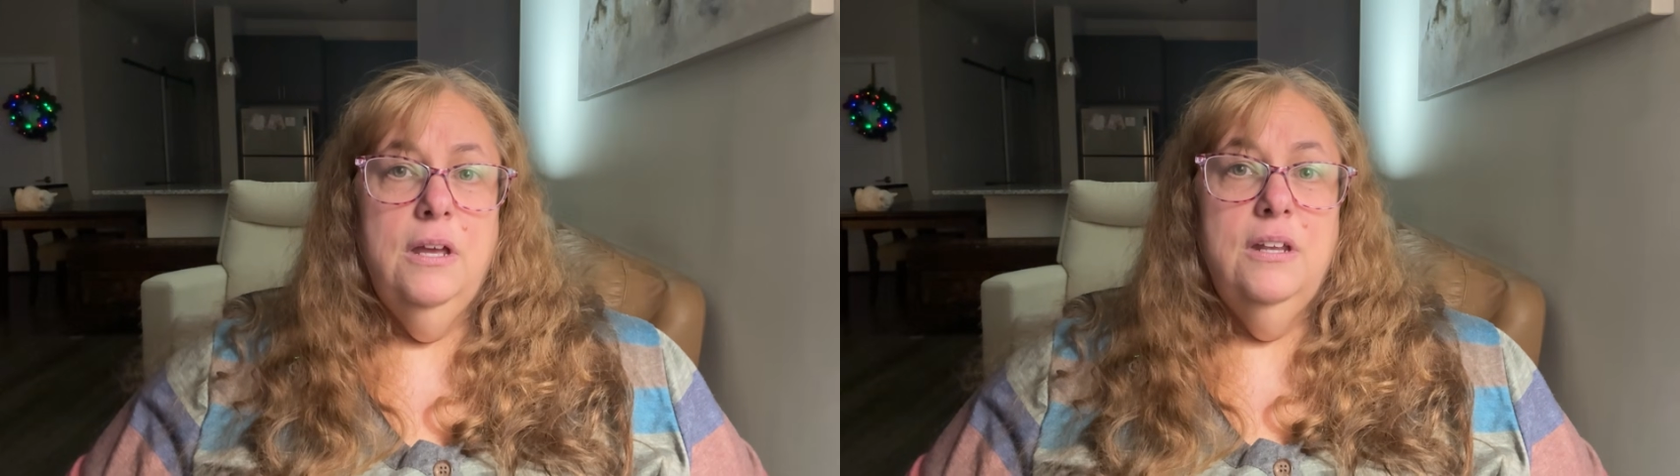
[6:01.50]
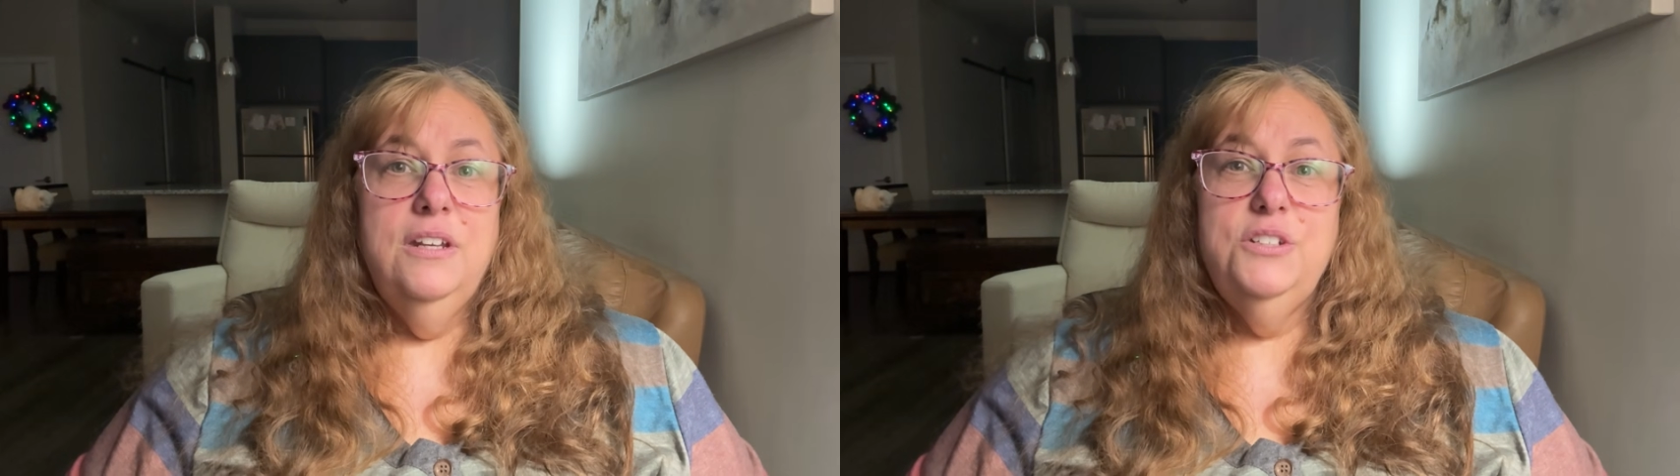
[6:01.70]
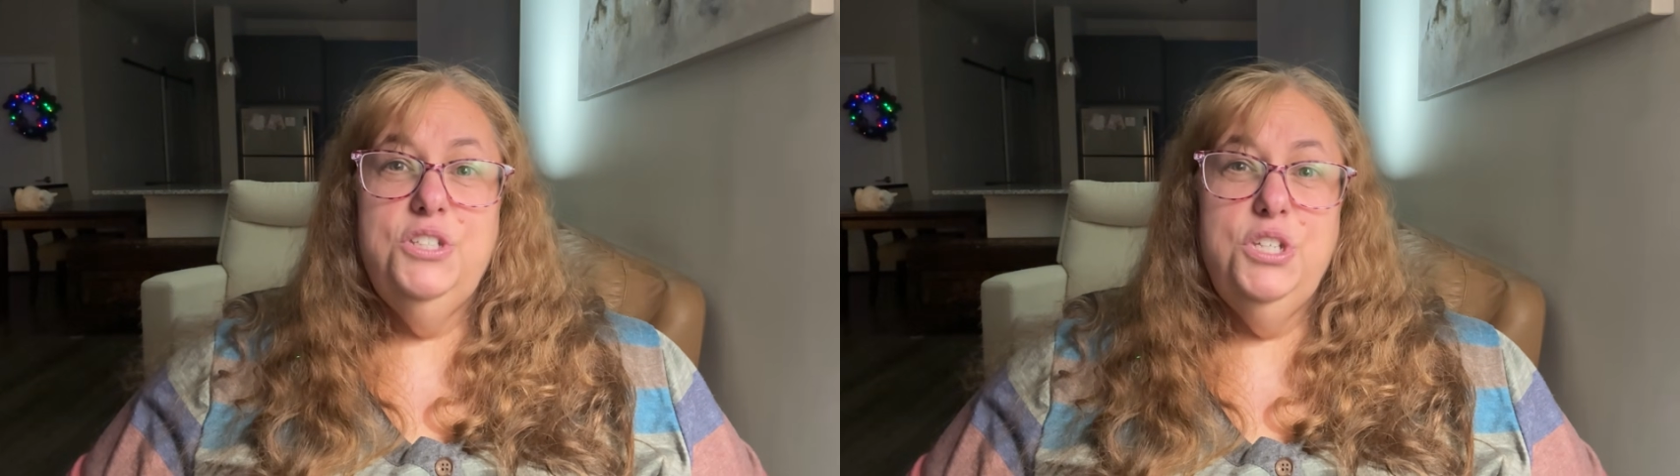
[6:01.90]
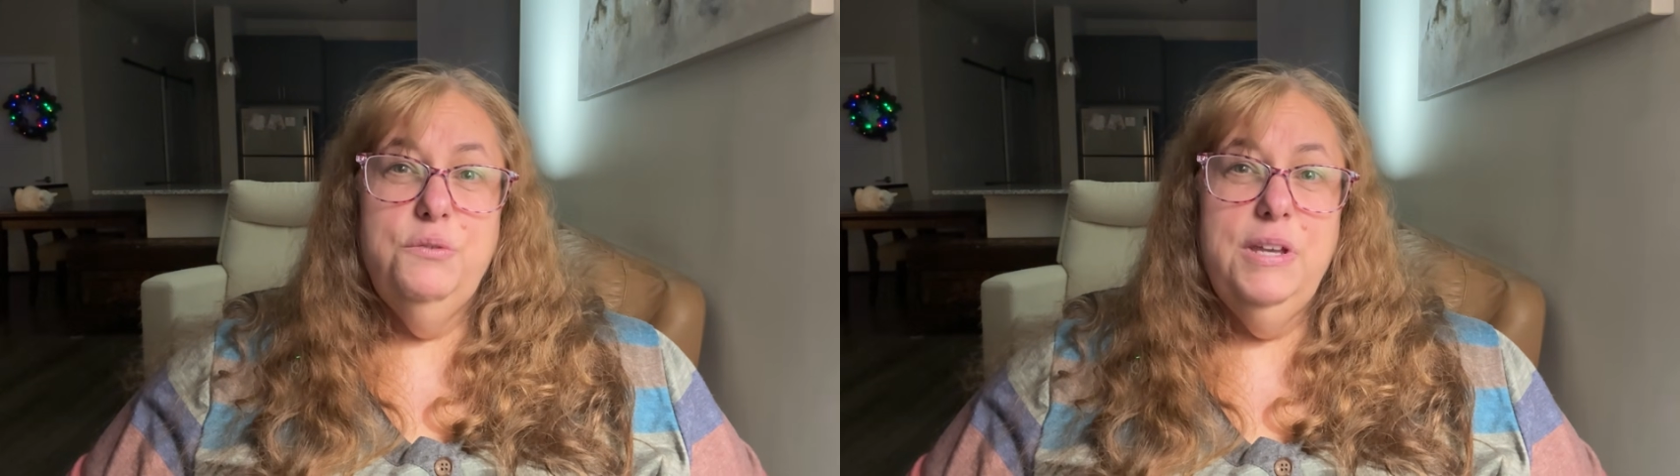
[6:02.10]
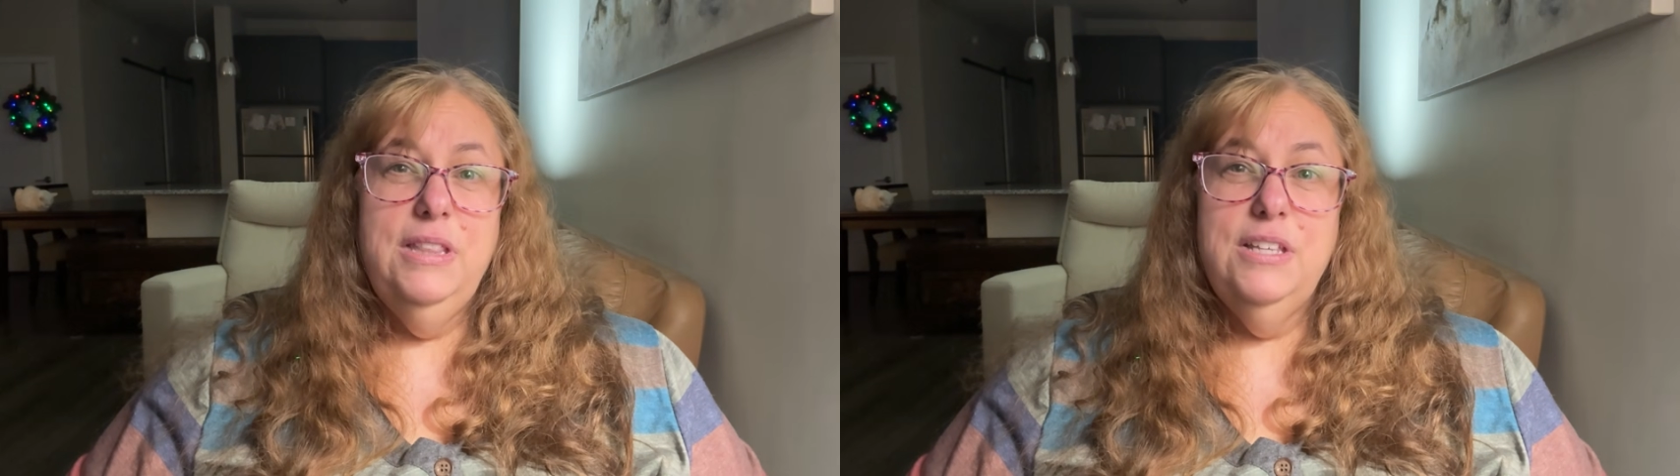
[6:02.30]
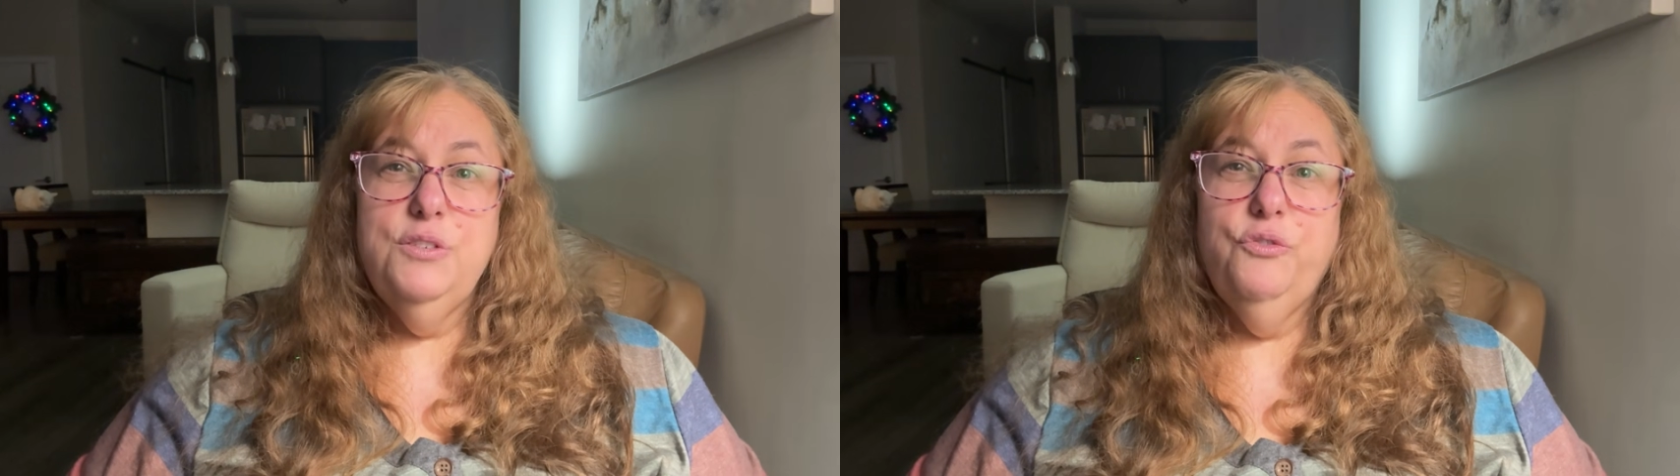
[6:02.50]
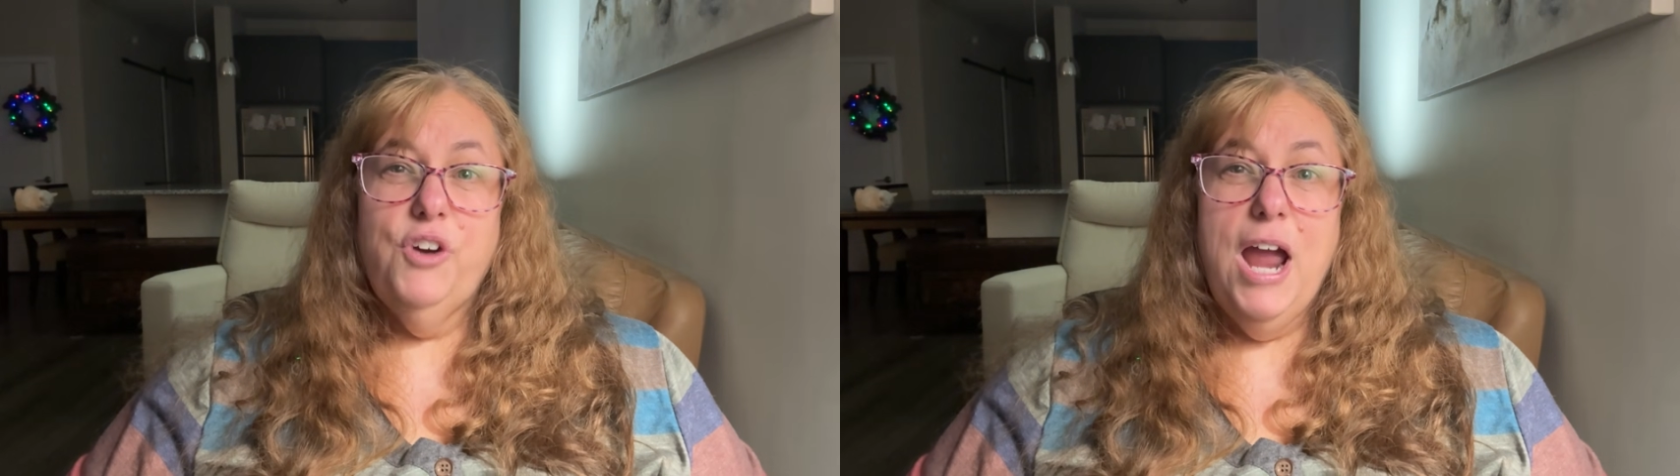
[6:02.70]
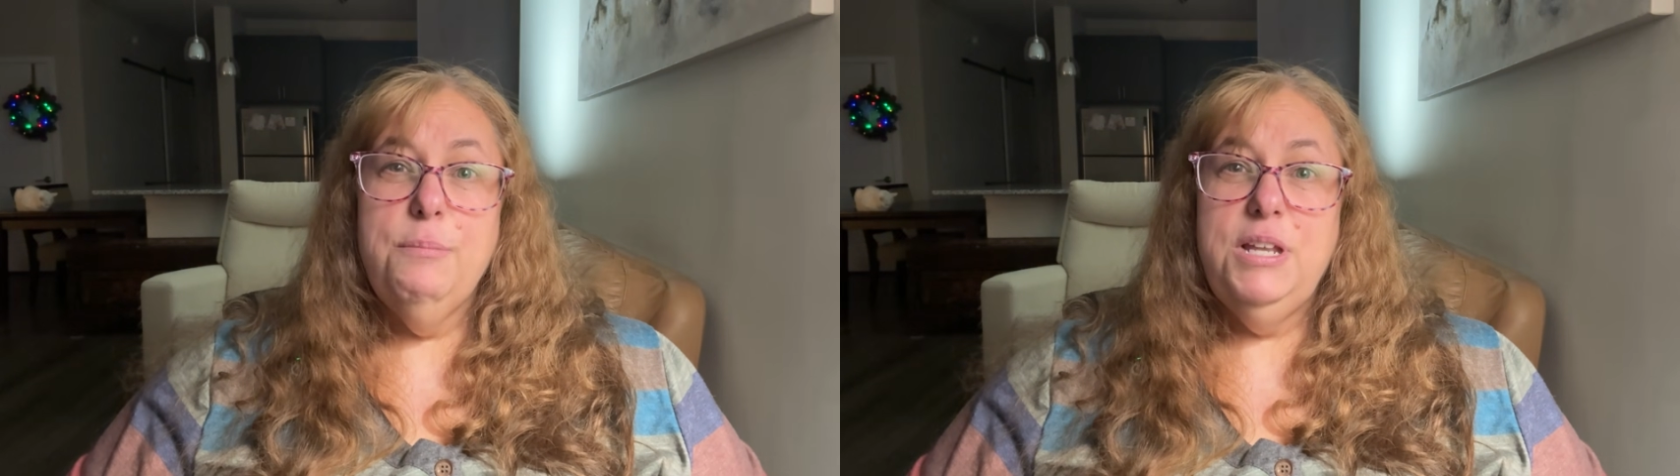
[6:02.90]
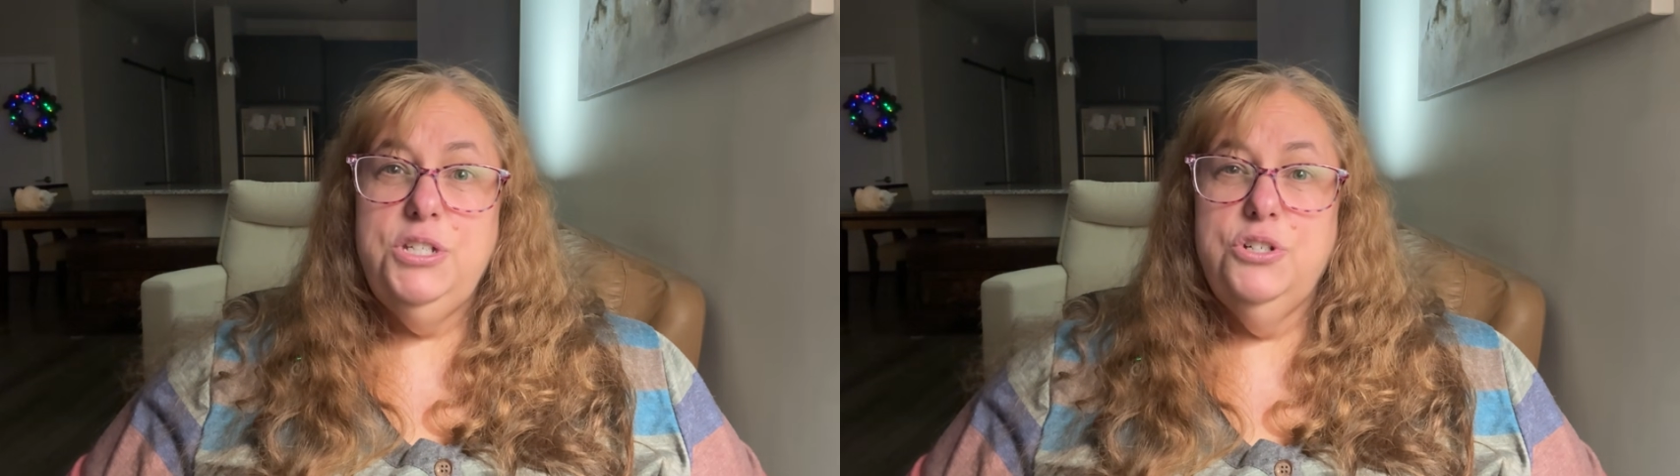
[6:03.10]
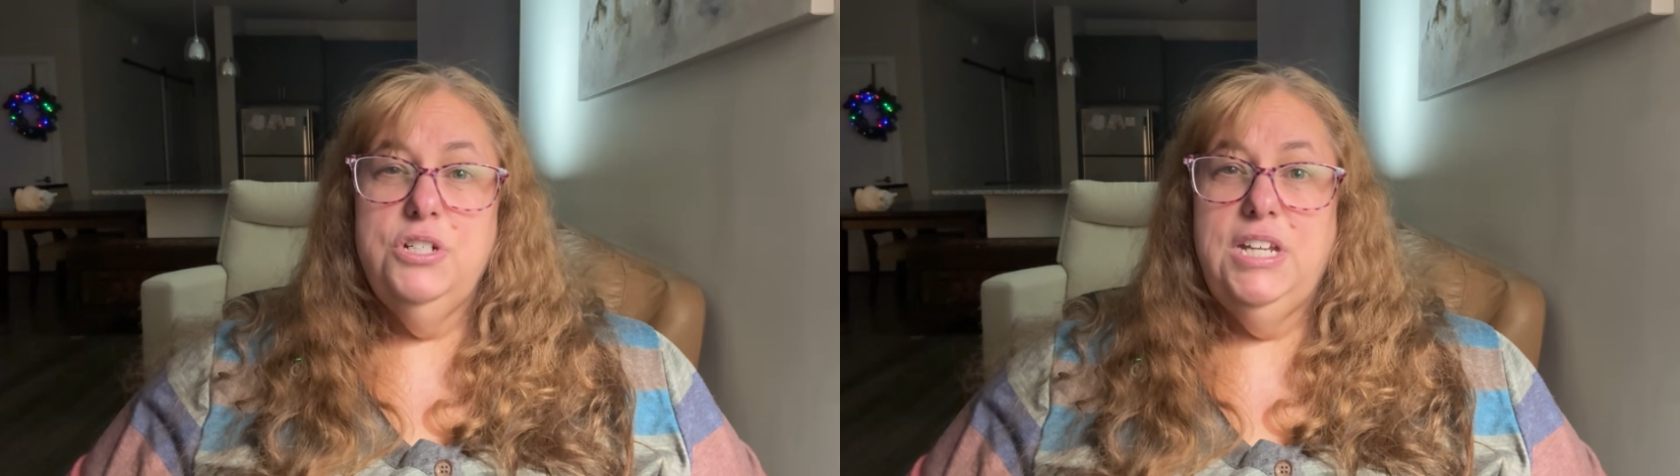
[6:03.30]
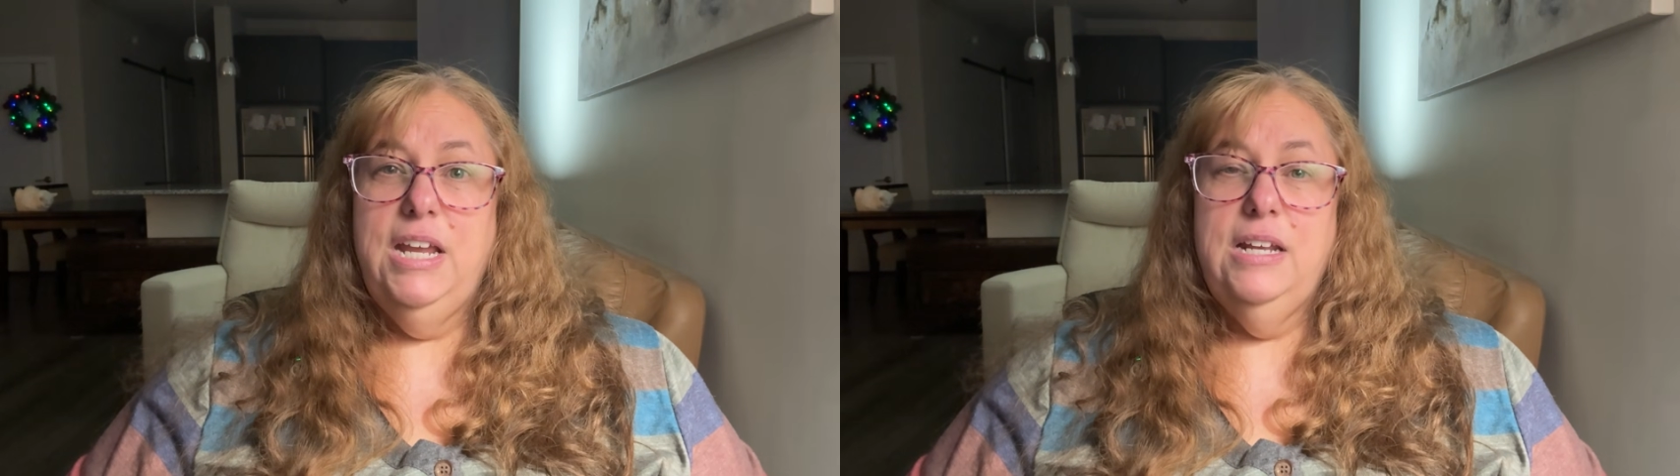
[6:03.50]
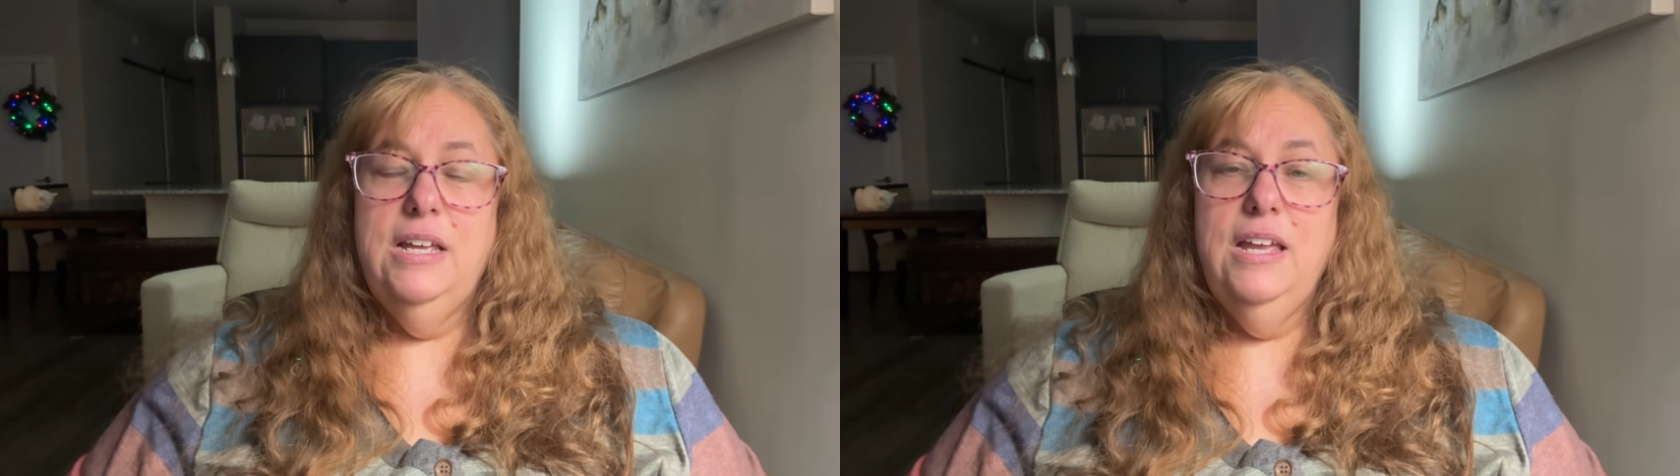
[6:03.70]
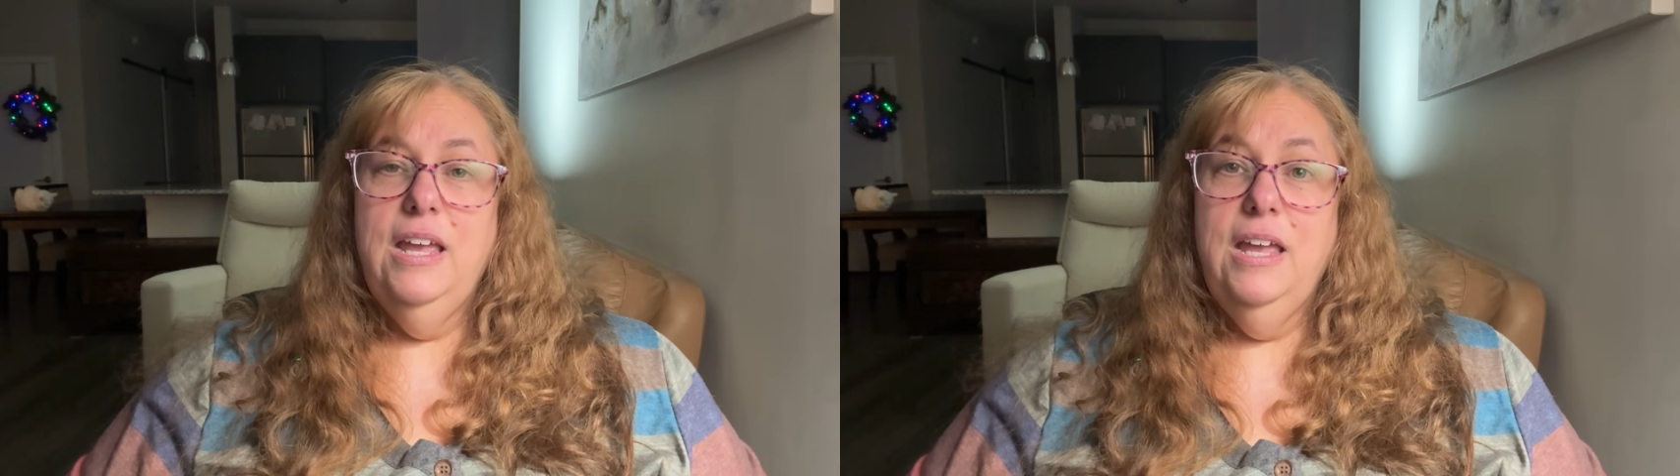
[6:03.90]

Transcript: Now, doing this fragments your data,